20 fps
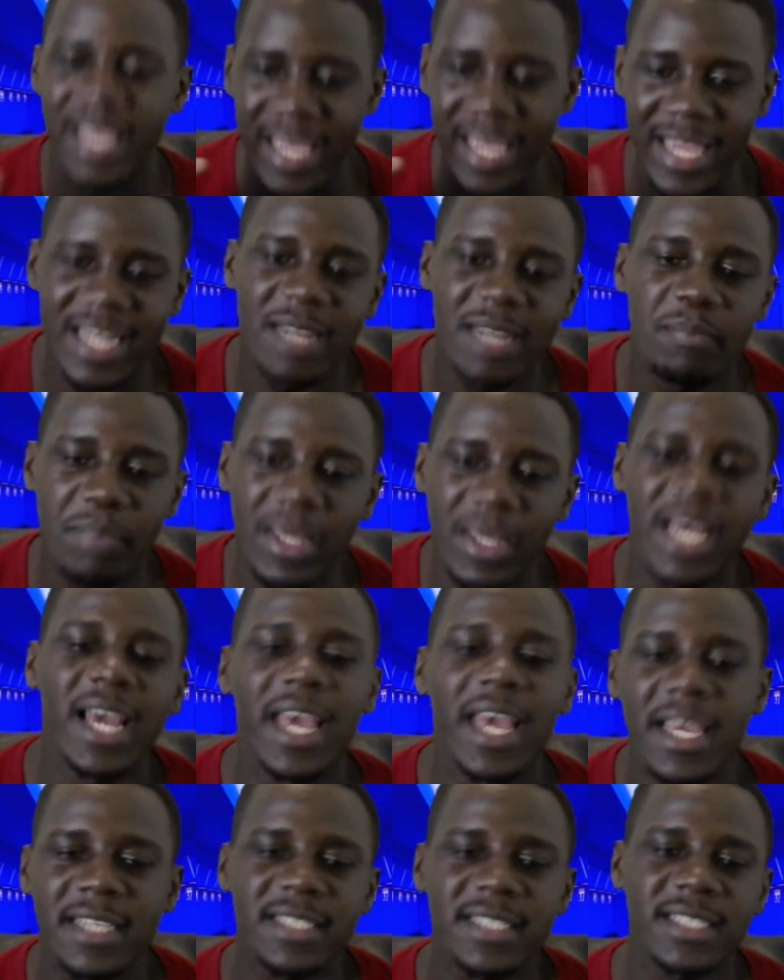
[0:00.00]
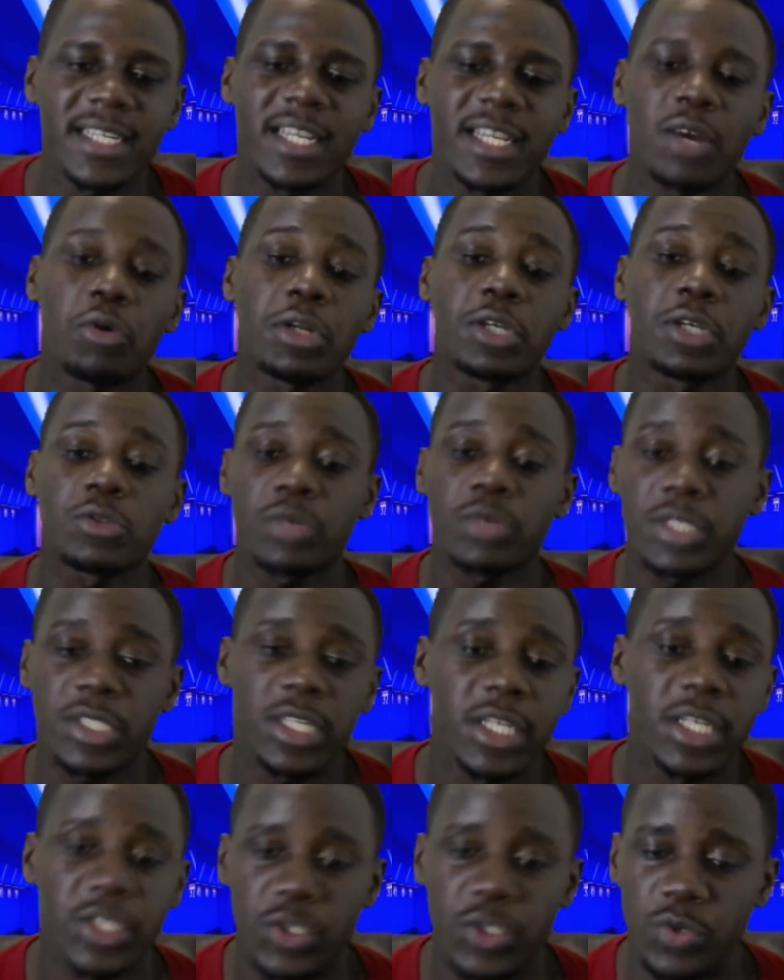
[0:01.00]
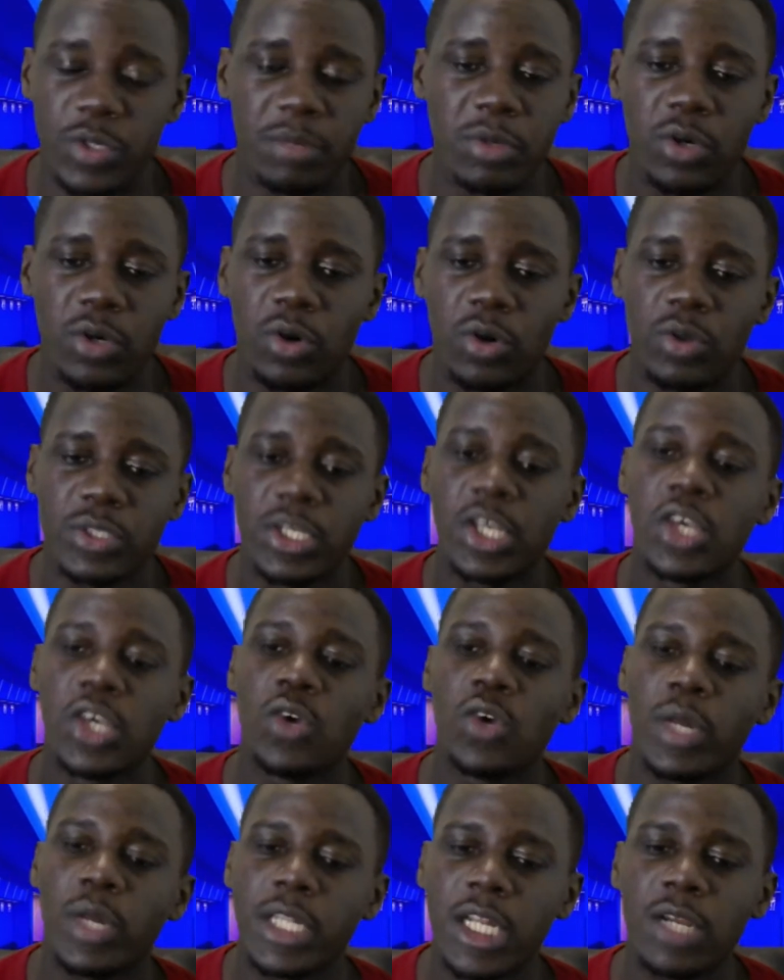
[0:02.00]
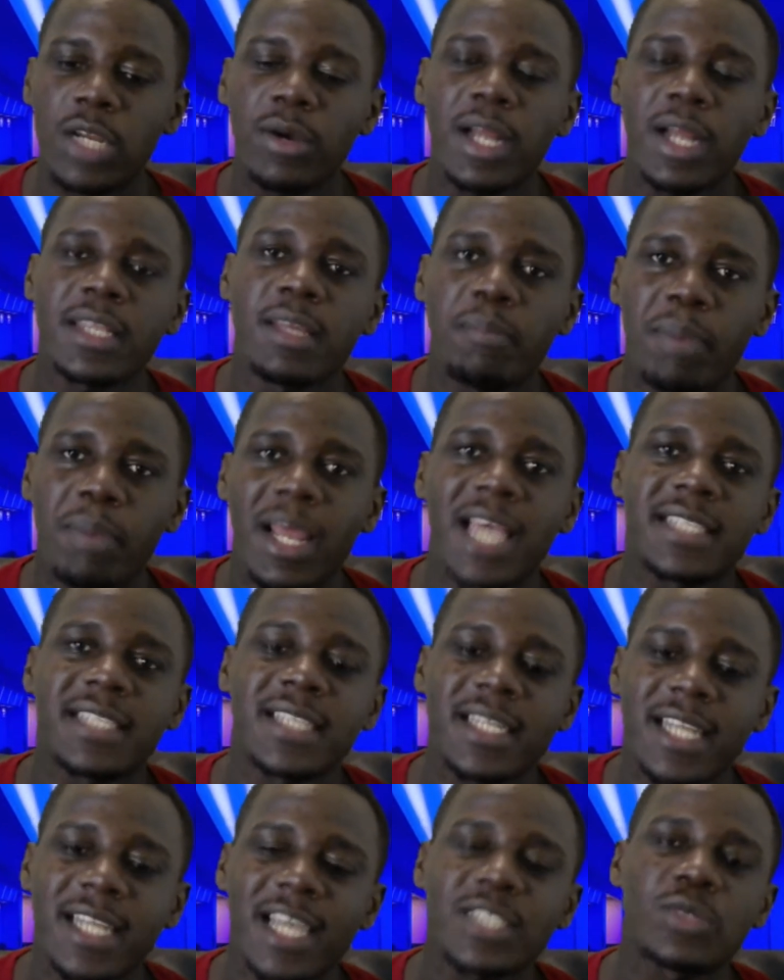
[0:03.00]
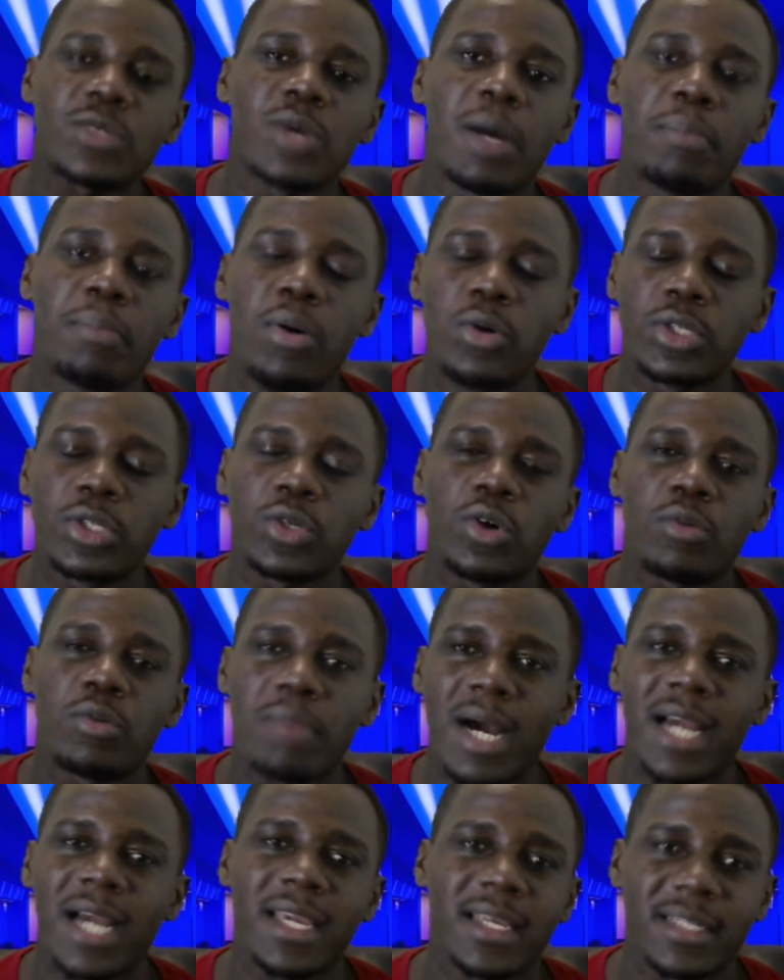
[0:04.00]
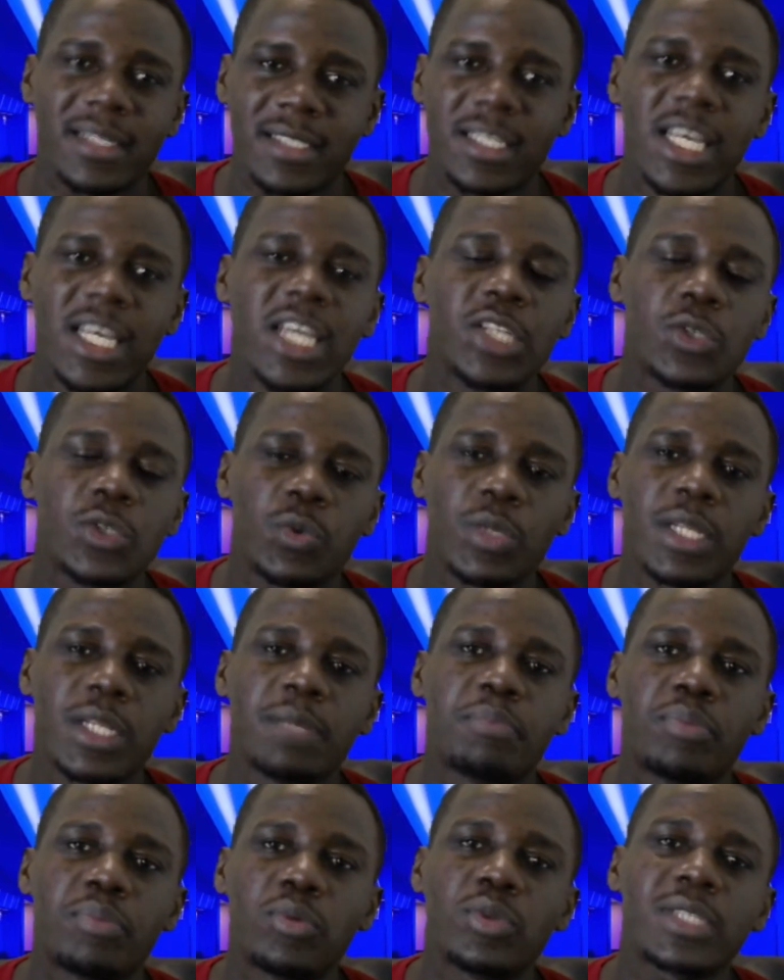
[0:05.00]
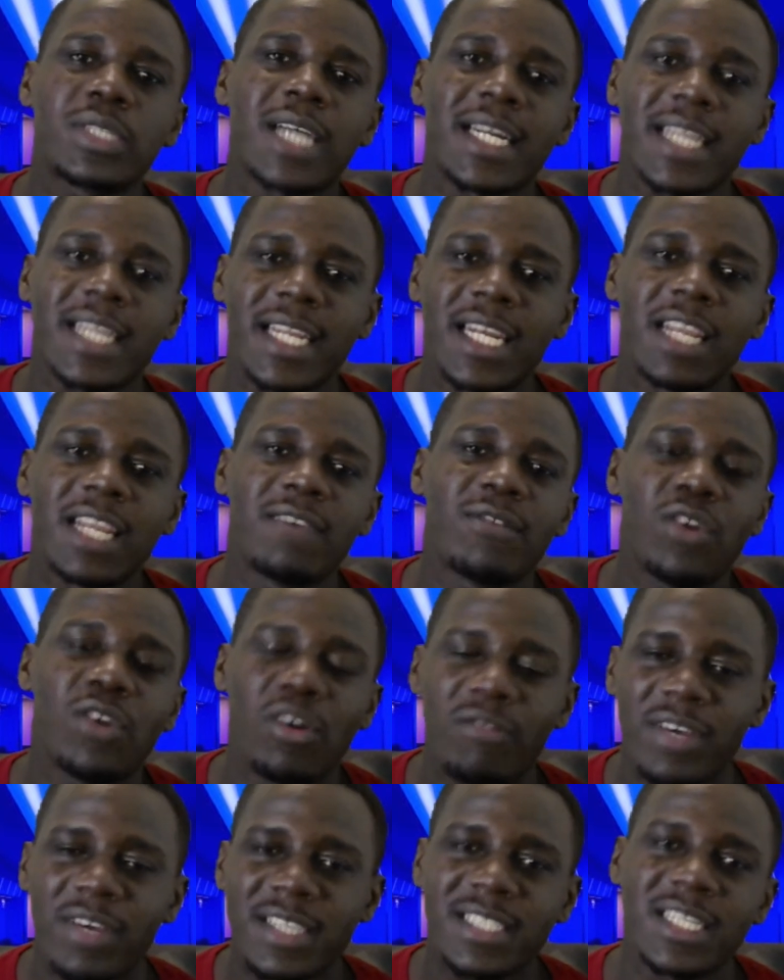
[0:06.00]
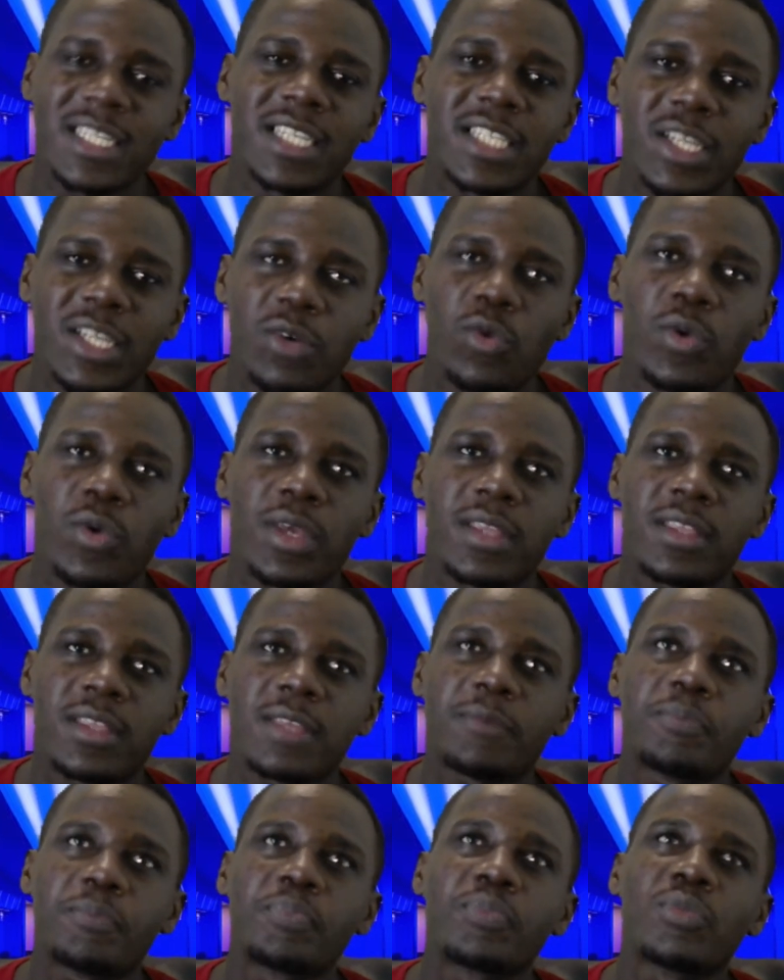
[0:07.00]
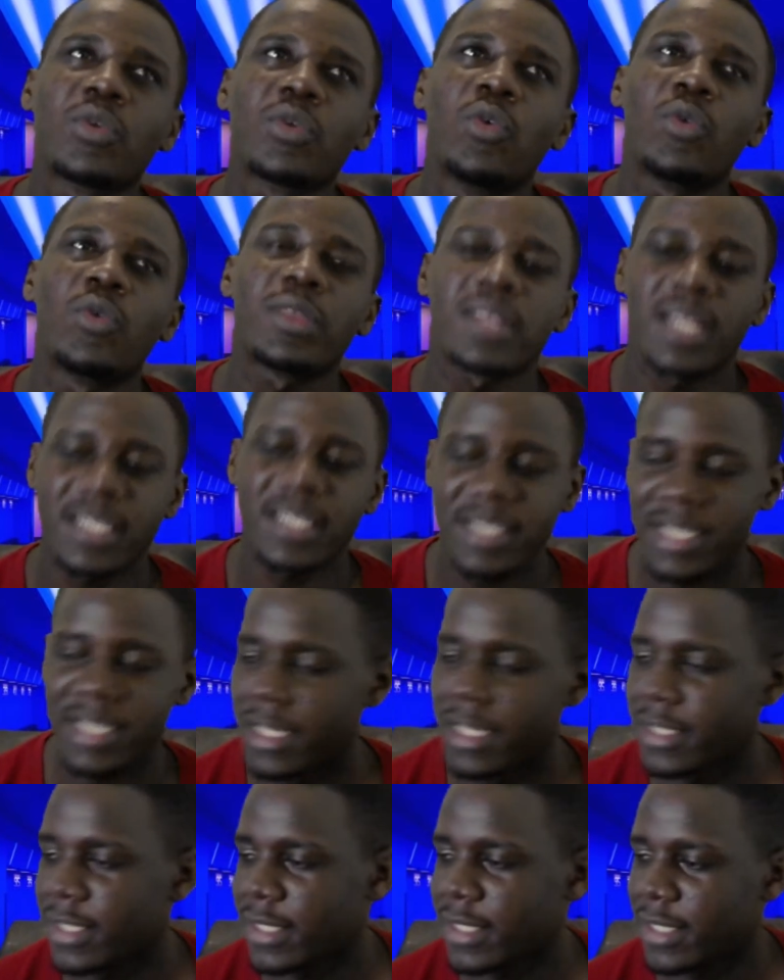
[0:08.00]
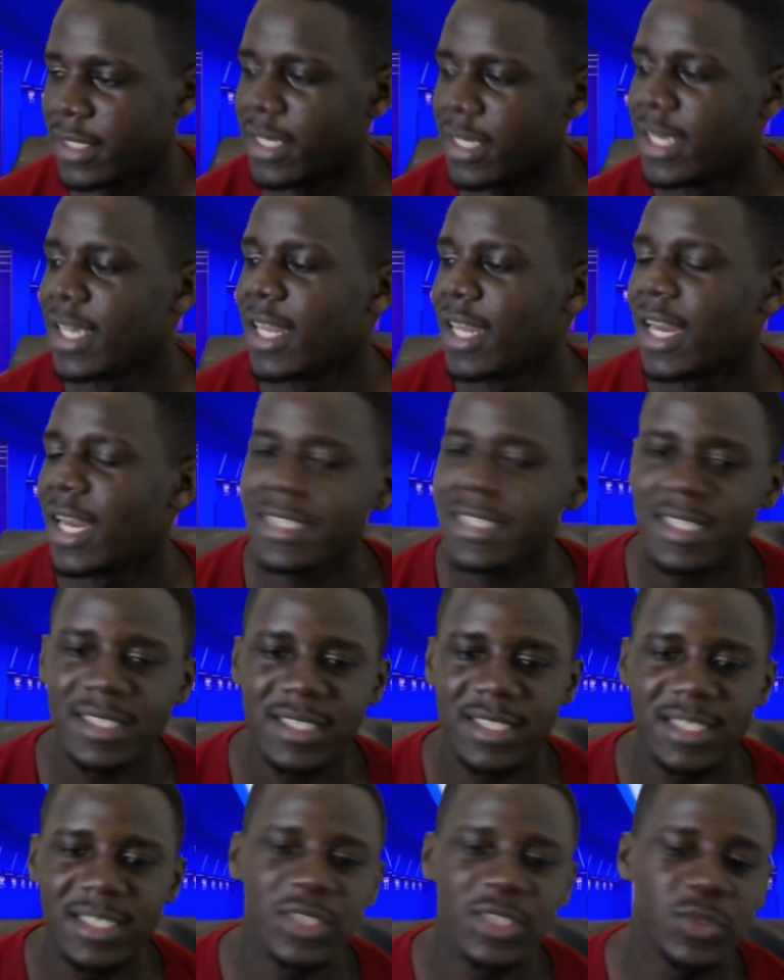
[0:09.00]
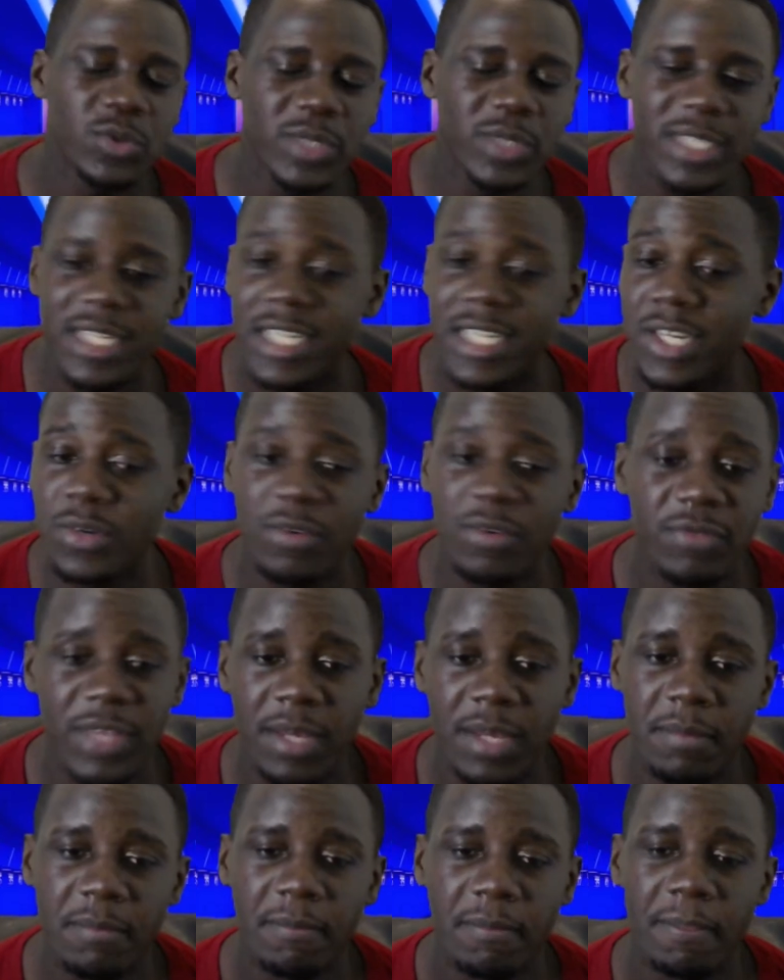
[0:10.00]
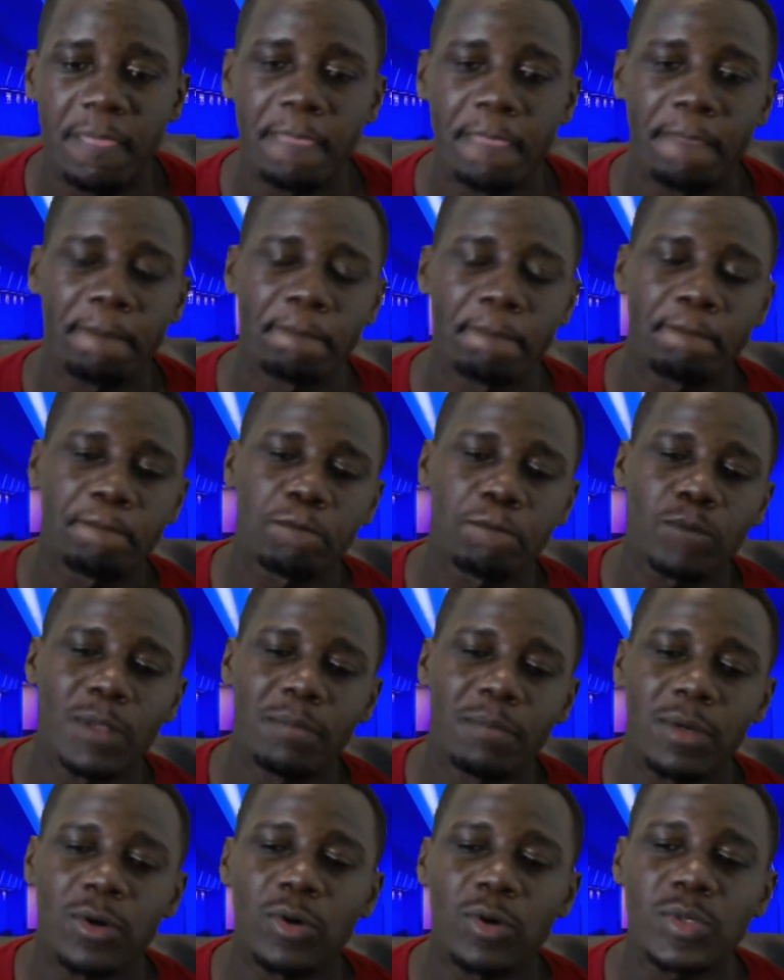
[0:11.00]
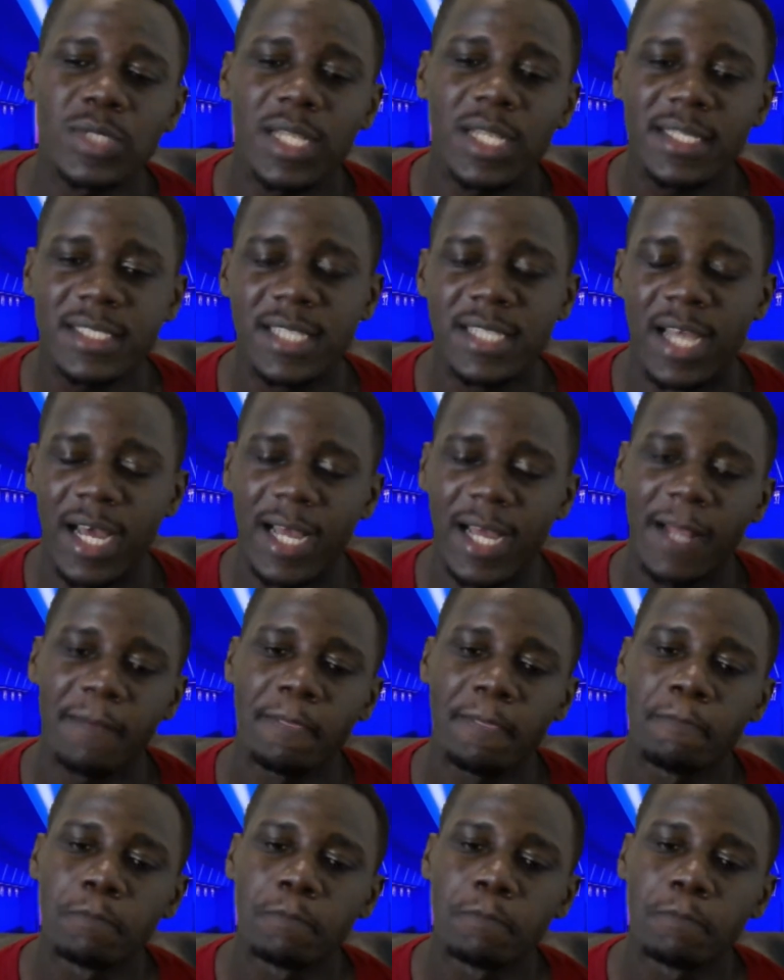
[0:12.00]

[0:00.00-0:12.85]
any player exchange according to his history, because when you look at the players that Arsenal are putting on market to really put at a level of exchanging with Leicester City is not in need of them, because Leicester,